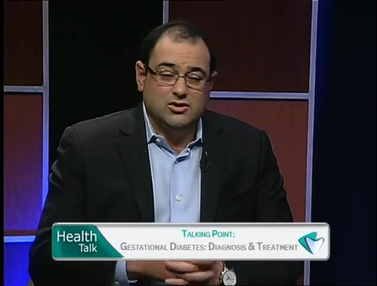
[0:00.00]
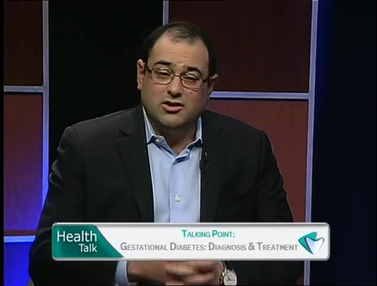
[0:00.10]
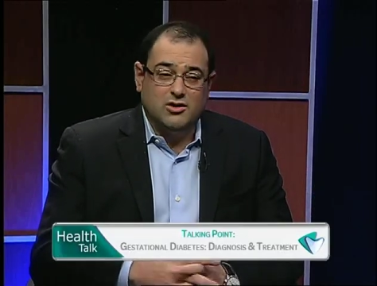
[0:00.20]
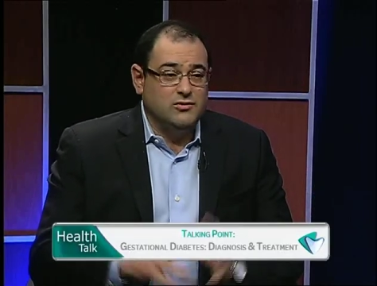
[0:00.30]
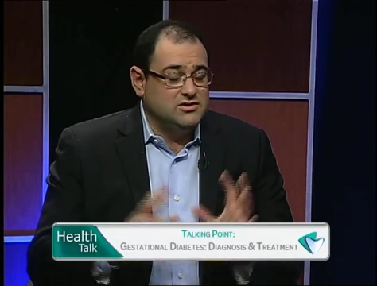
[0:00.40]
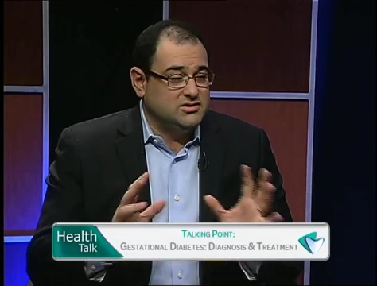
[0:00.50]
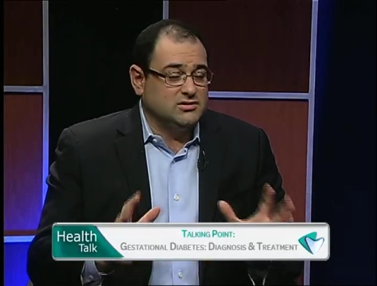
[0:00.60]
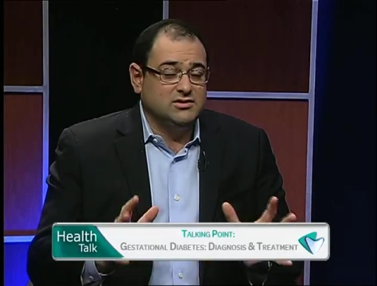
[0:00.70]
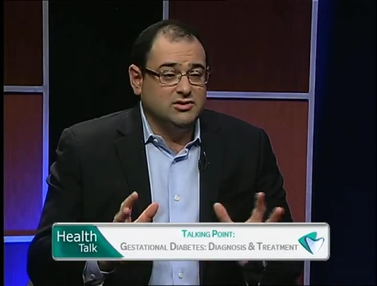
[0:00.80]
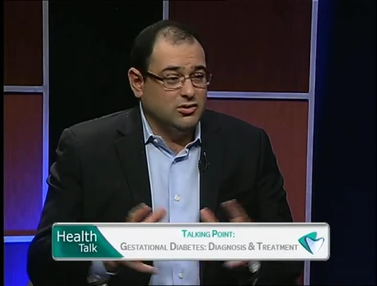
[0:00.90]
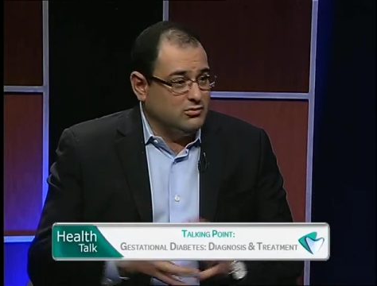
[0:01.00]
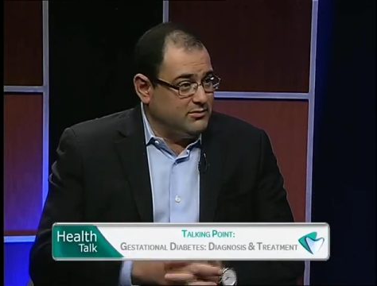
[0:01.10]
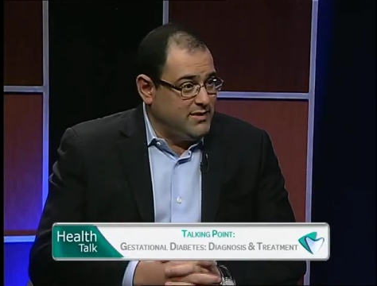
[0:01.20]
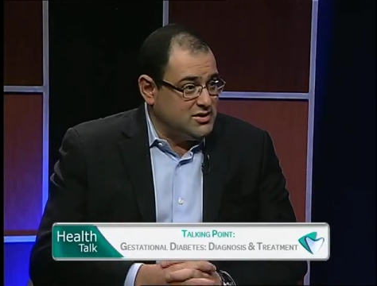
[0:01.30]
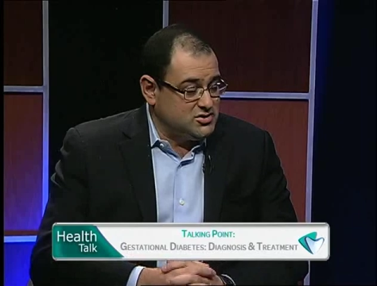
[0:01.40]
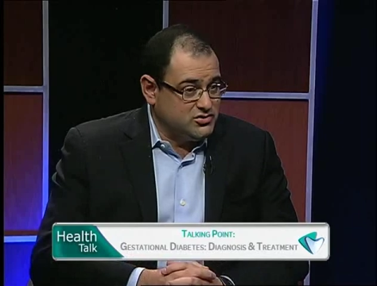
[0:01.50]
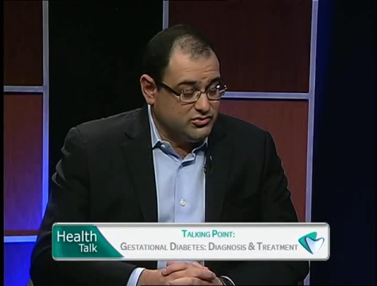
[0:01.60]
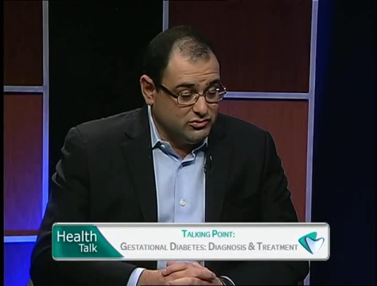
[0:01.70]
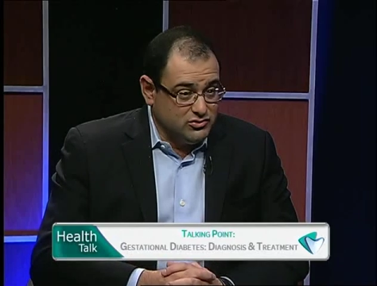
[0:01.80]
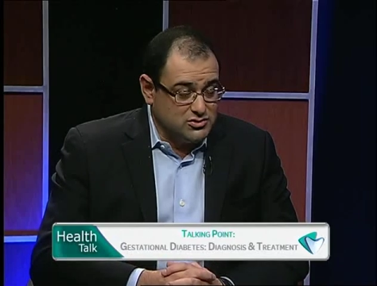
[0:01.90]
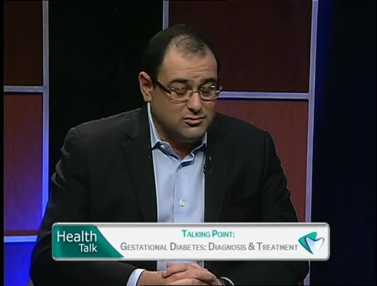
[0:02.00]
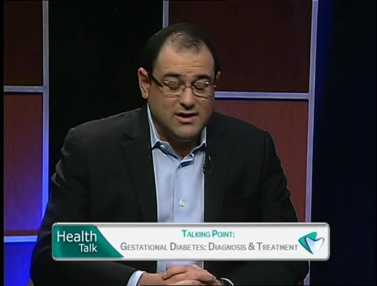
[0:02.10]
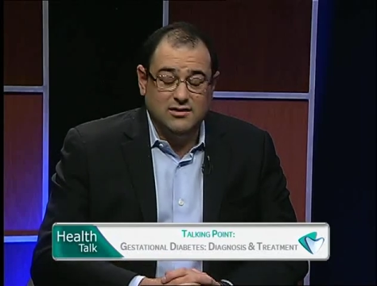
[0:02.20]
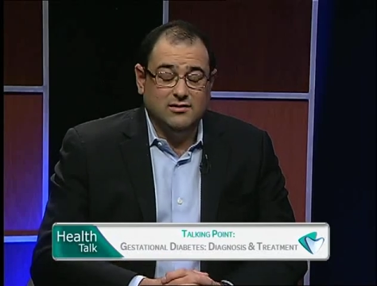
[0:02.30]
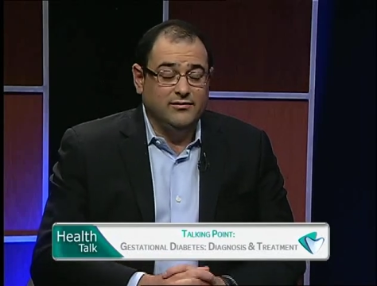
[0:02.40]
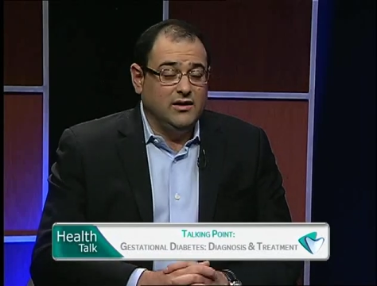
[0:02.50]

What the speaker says: No, we certainly don't want patients to lose weight.